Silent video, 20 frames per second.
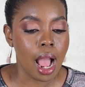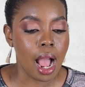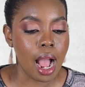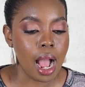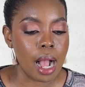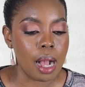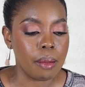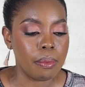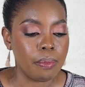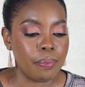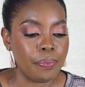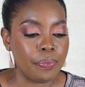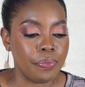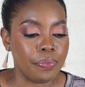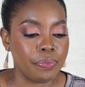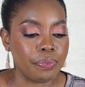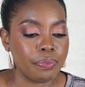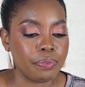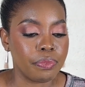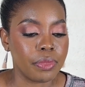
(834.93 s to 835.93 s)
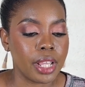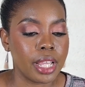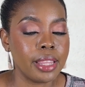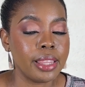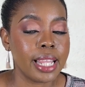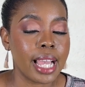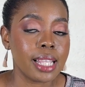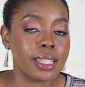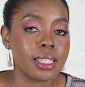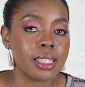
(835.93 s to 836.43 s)

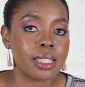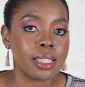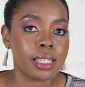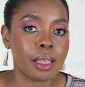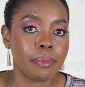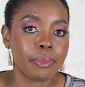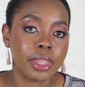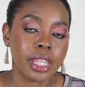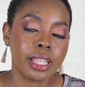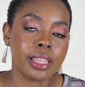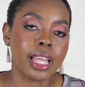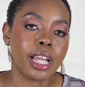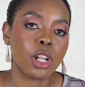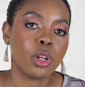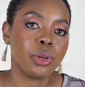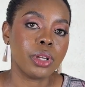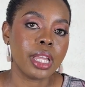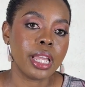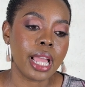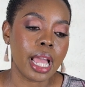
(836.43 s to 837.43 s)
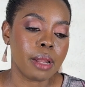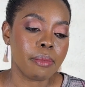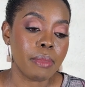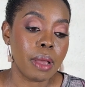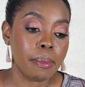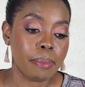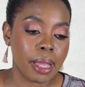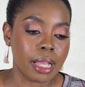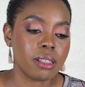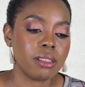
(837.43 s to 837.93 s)
And that's something that looking at
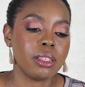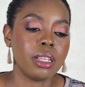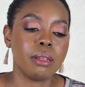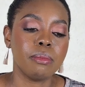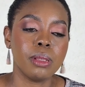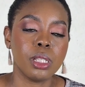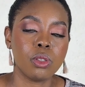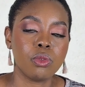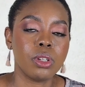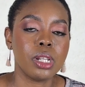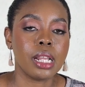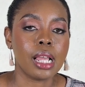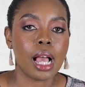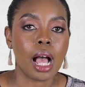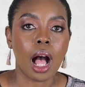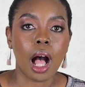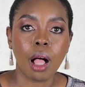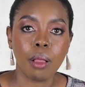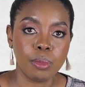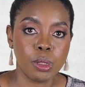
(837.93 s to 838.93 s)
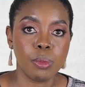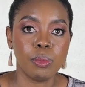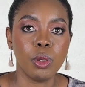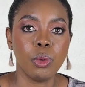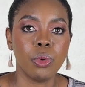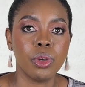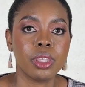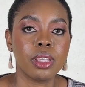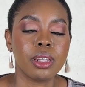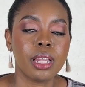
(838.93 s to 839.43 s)
my bank statements really helps me with.